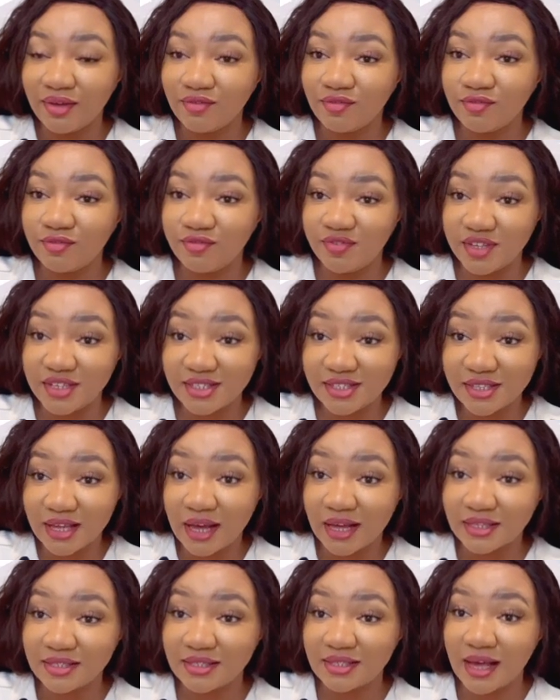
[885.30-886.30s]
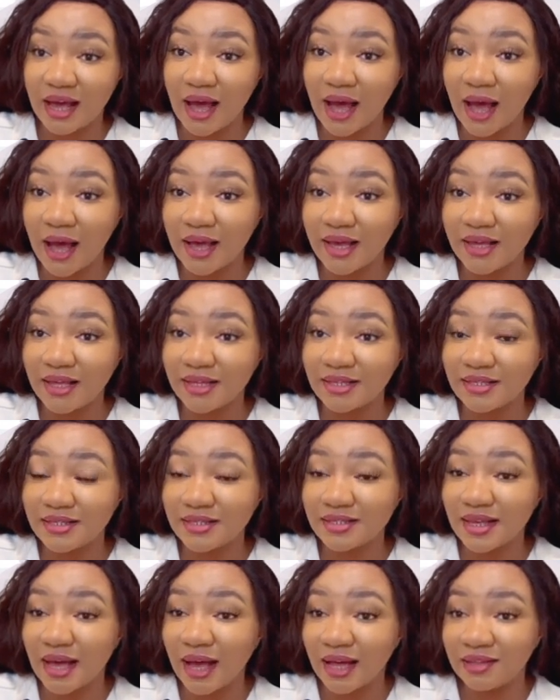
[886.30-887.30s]
visas, it
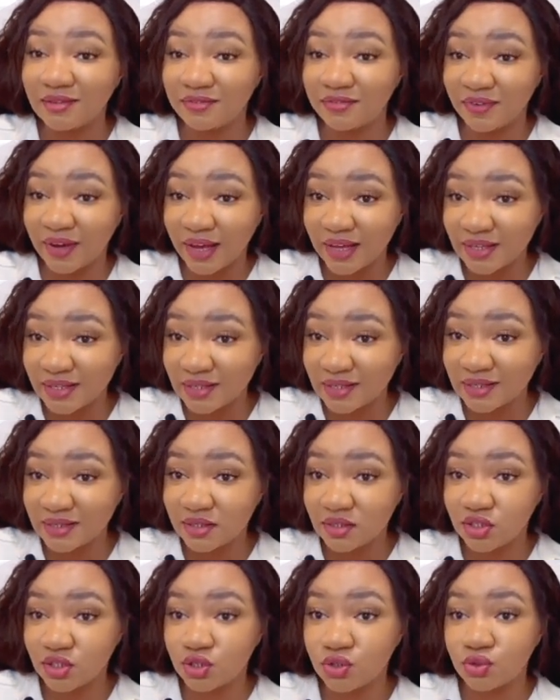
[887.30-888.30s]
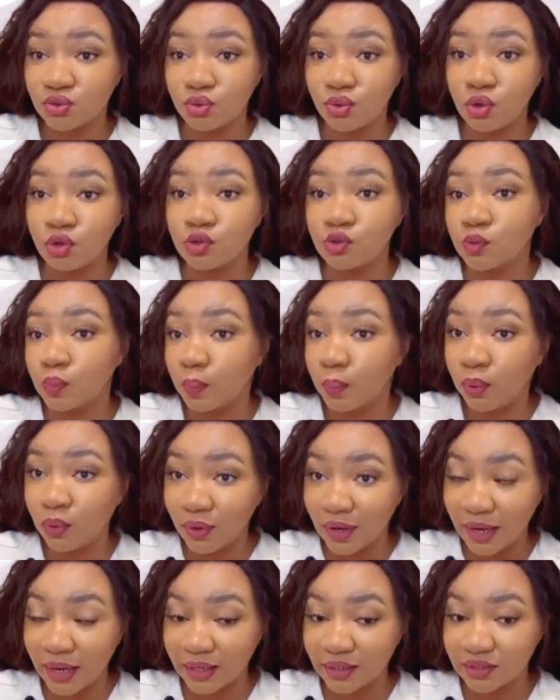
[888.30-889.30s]
is advised to go to
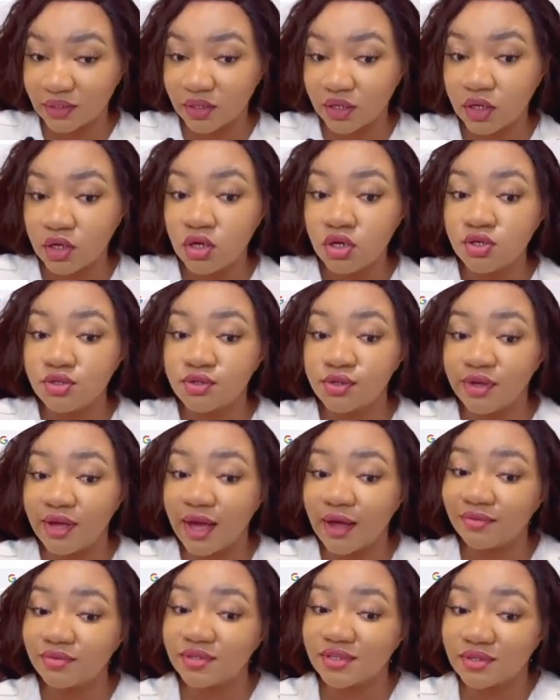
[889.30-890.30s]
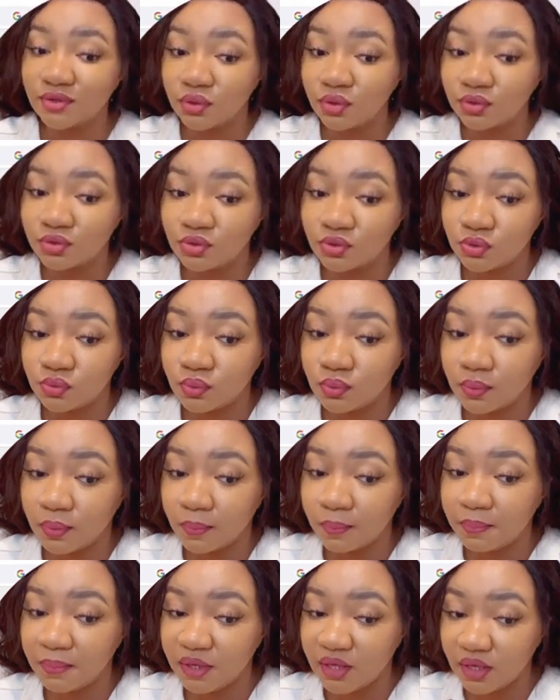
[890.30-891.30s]
Poland. So you have to go to
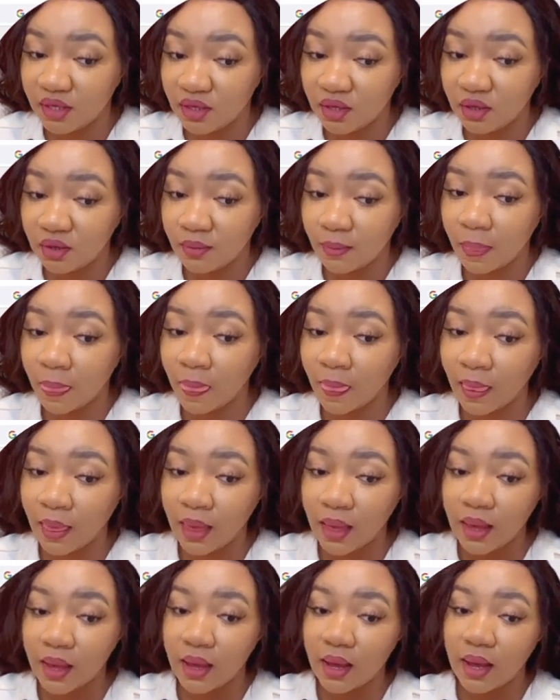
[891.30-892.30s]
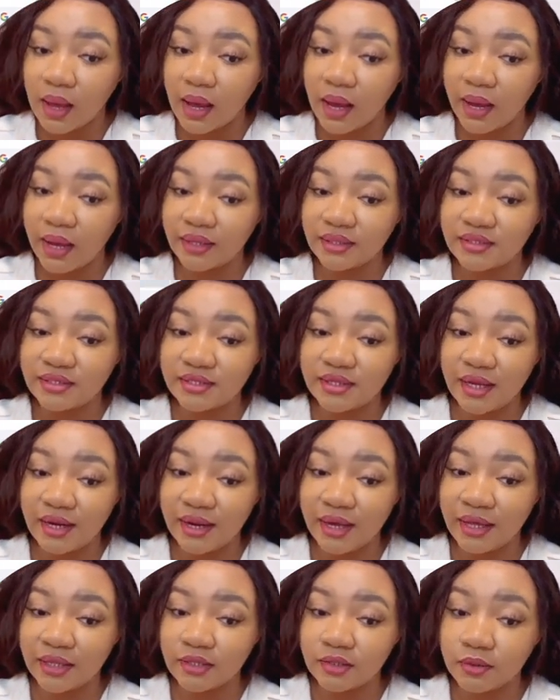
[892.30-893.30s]
P and
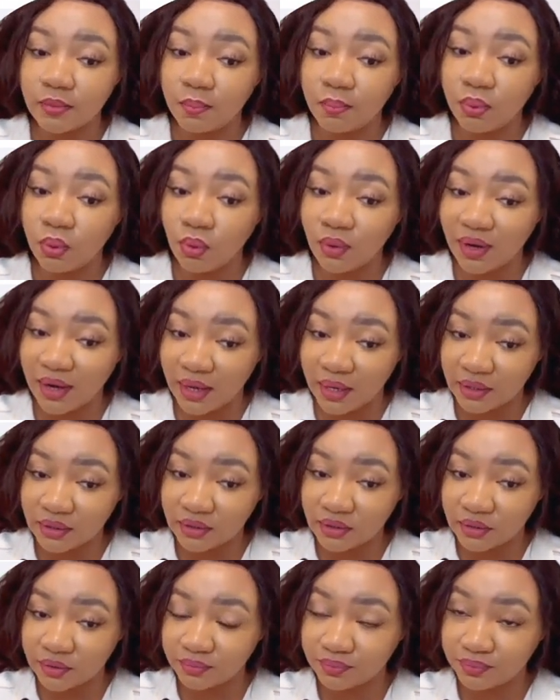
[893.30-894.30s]
select Poland